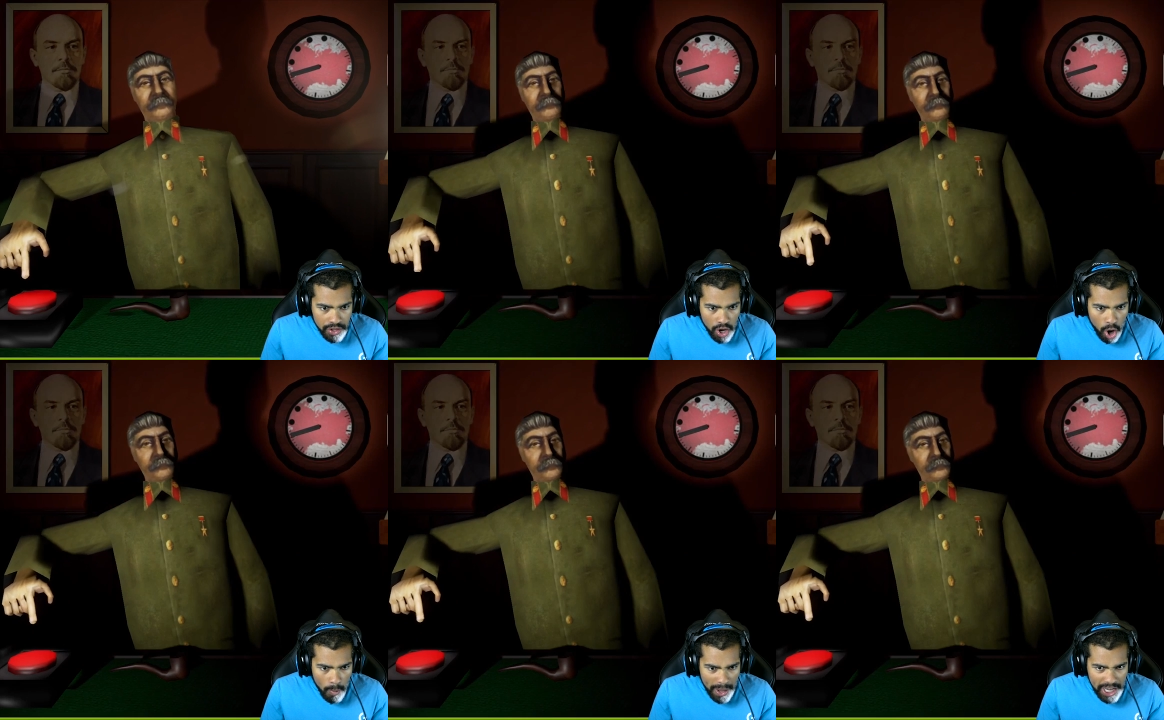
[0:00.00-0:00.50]

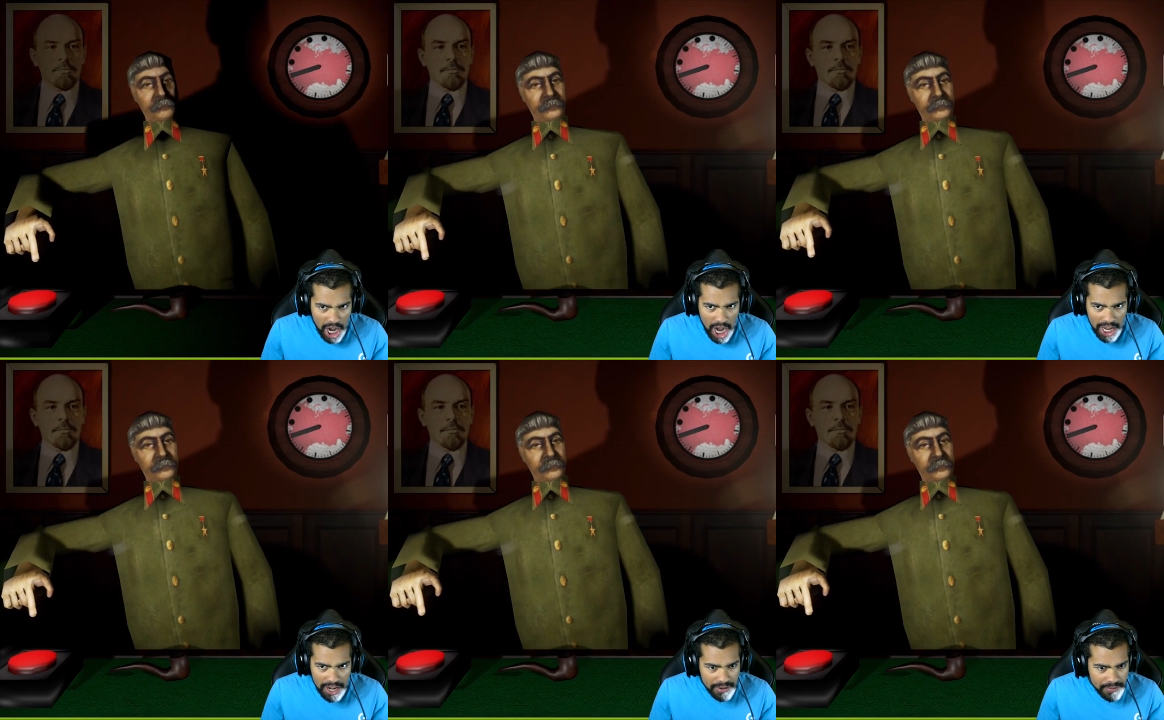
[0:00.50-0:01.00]
Speaker 1: Oh my god.
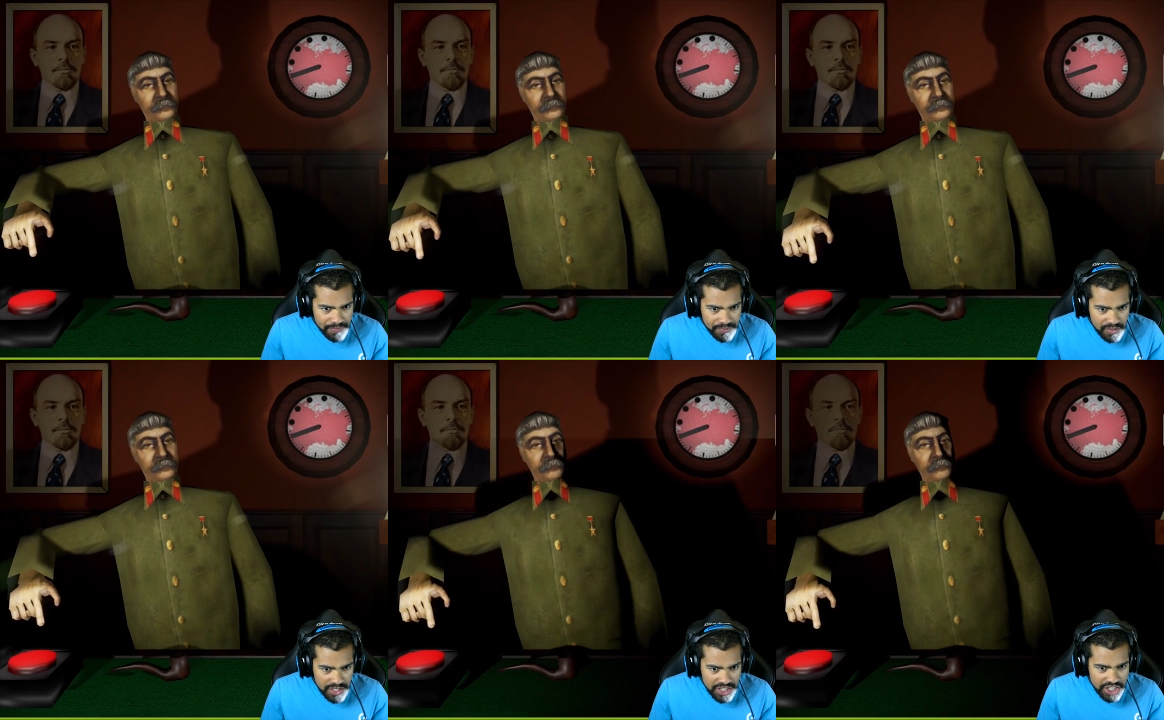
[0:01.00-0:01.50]

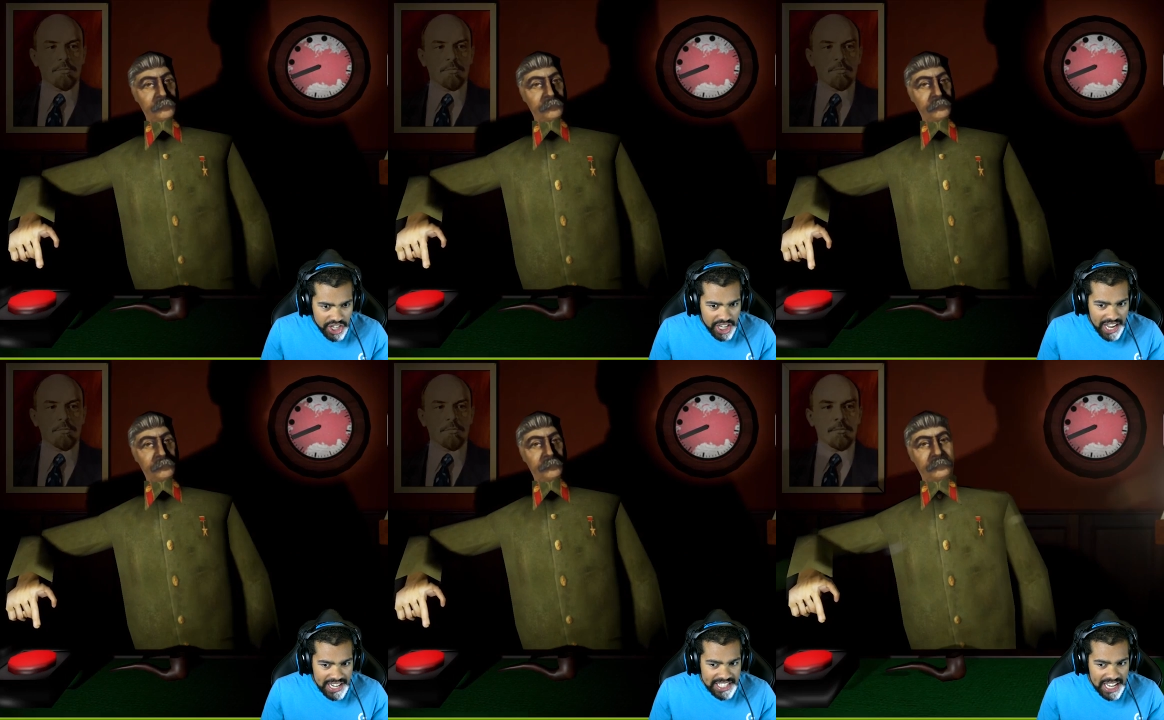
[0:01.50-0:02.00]
This shit
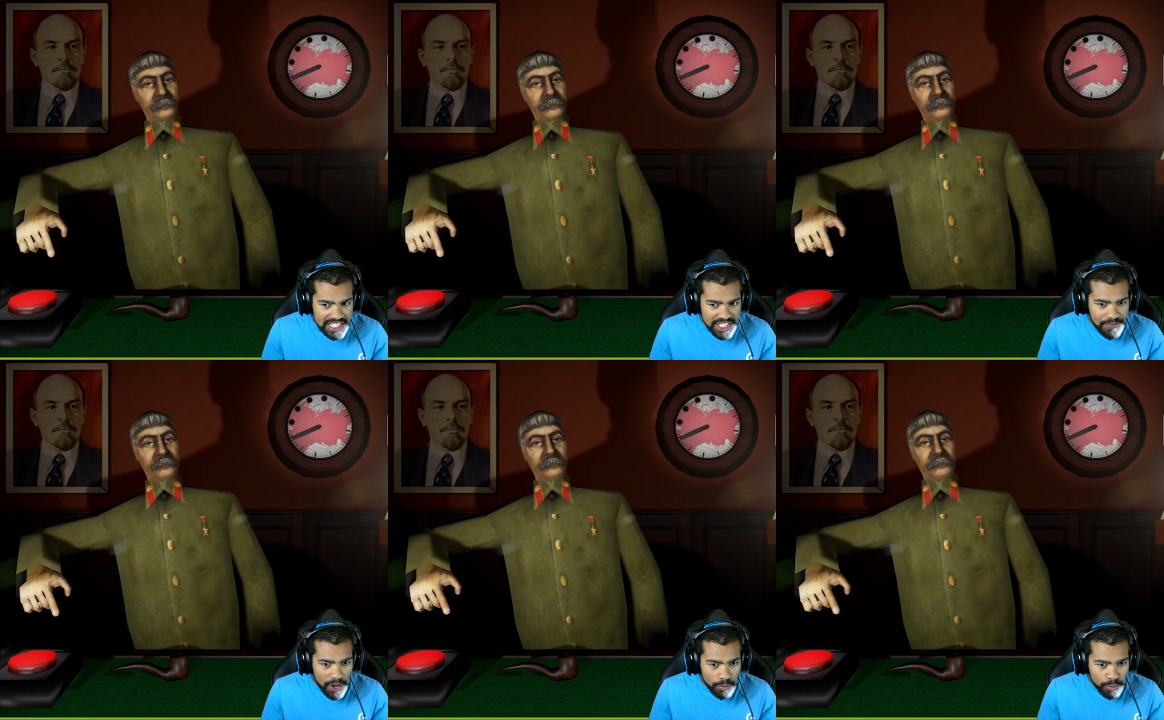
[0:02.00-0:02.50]
got intense as
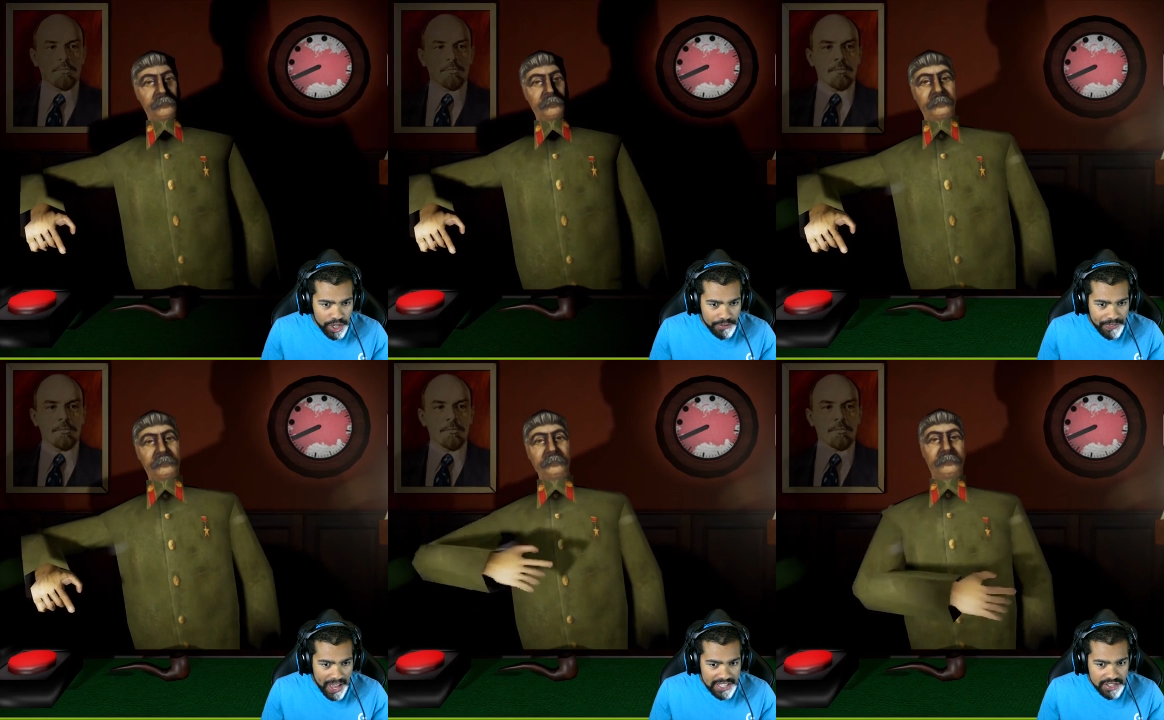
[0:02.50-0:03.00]
fuck real
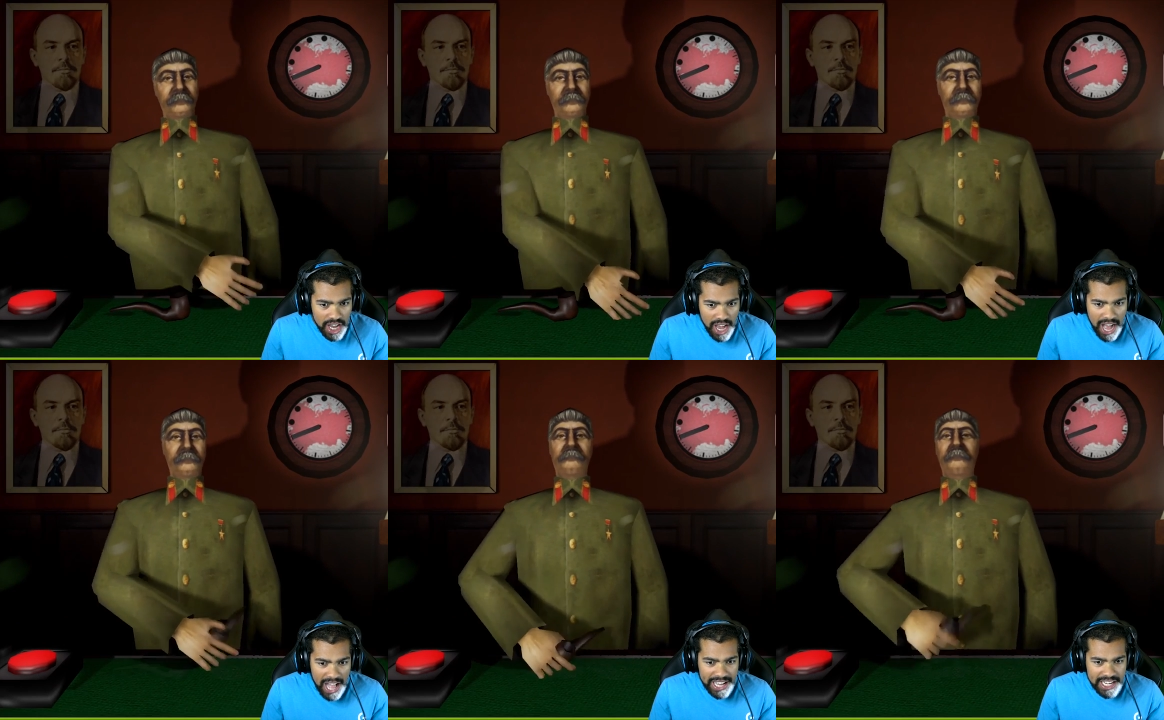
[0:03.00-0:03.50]
fast.
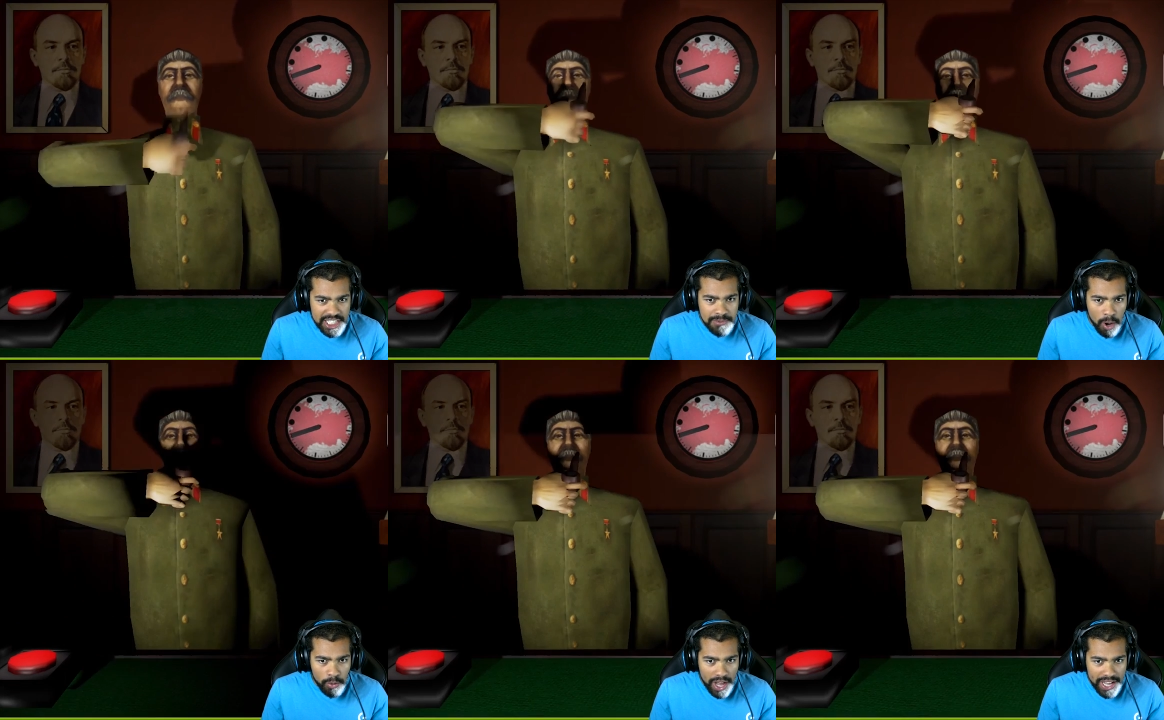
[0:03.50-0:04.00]
I gotta
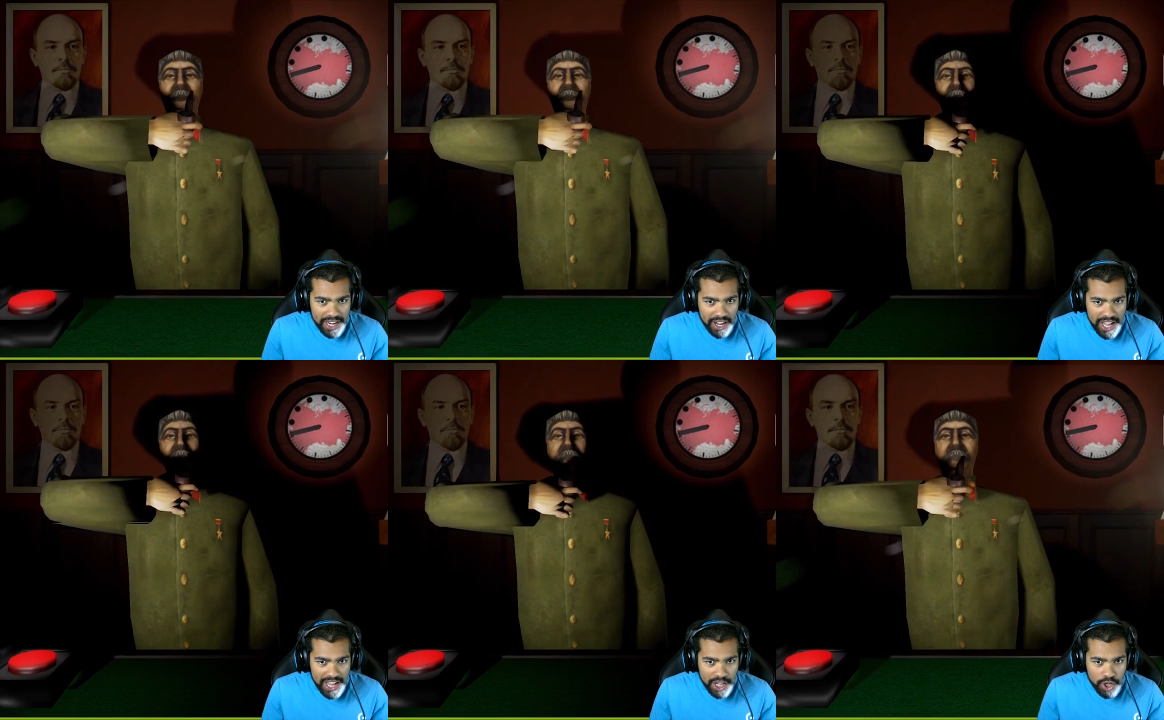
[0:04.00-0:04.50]
smoke, I gotta I
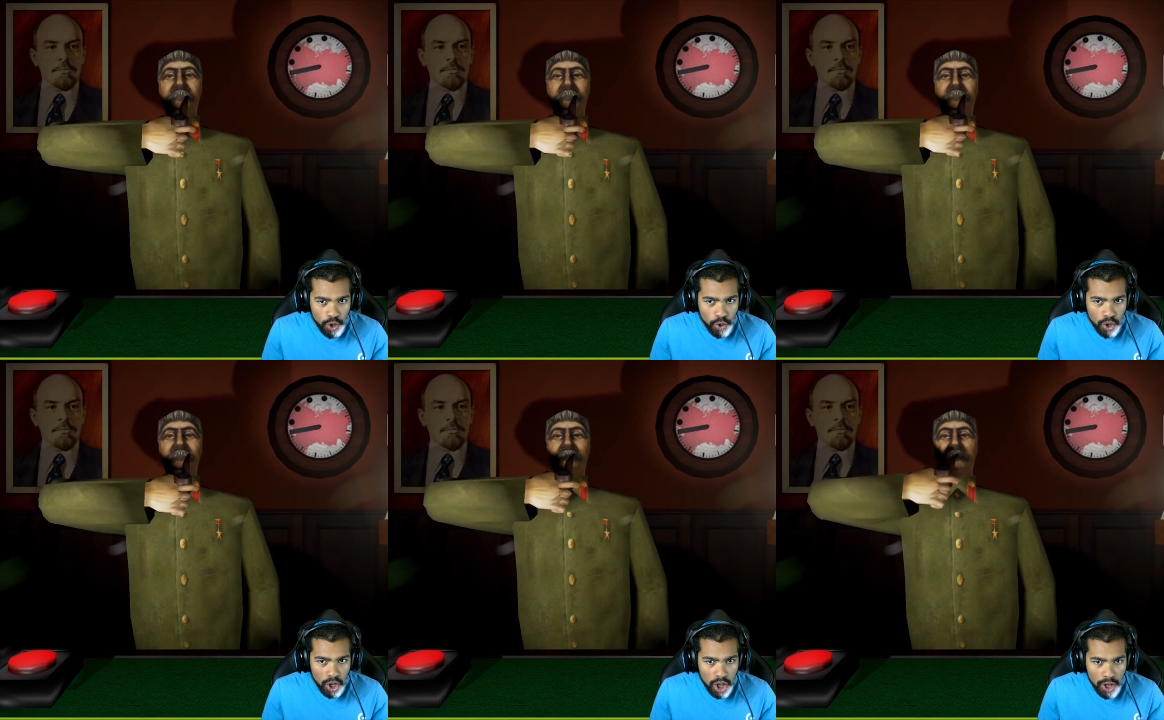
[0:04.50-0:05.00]
gotta
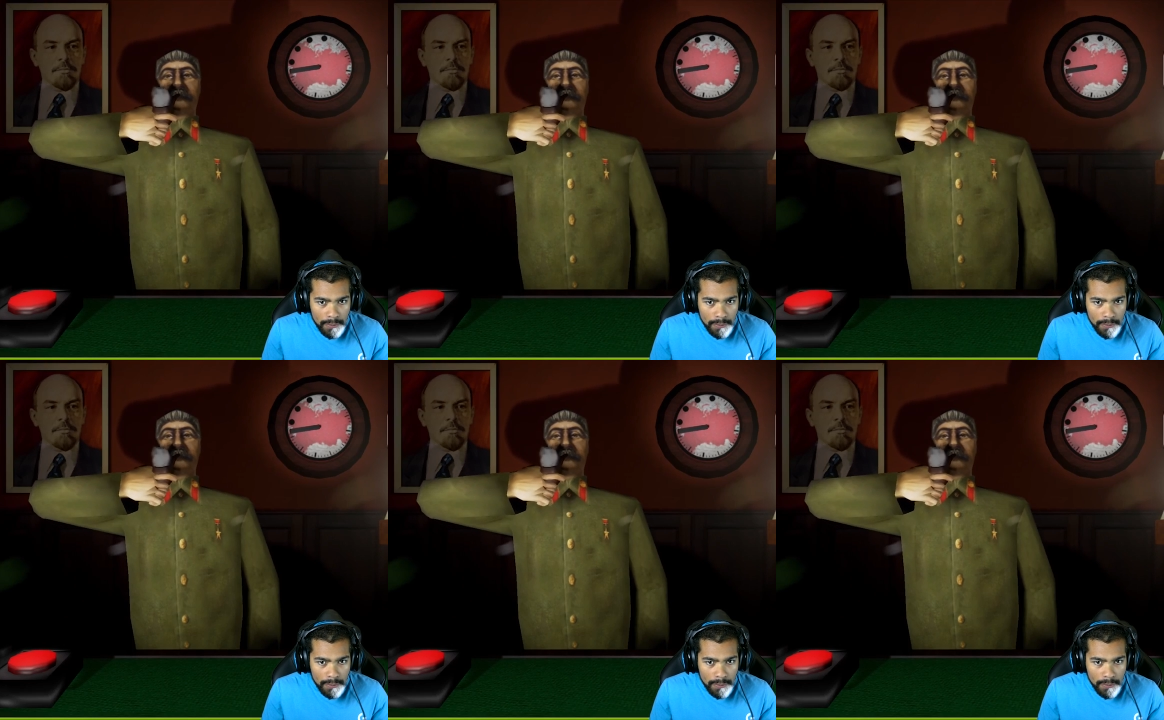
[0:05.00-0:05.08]
cool.